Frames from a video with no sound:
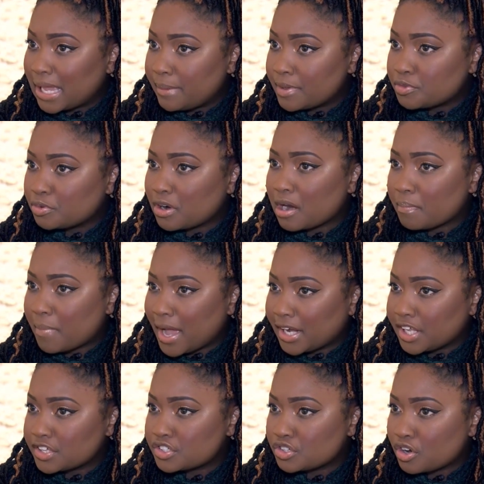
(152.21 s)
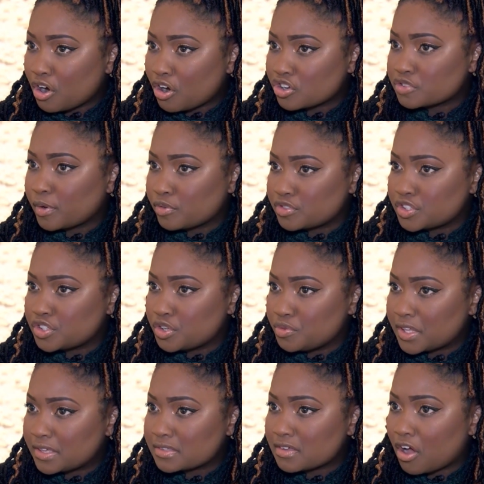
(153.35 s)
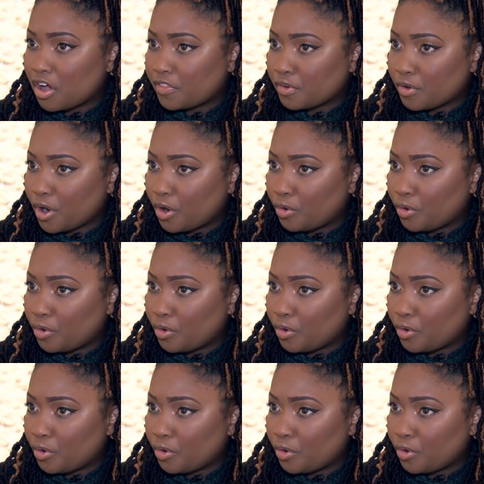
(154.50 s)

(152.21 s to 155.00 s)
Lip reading: babies when our bodies are supposed to do this on their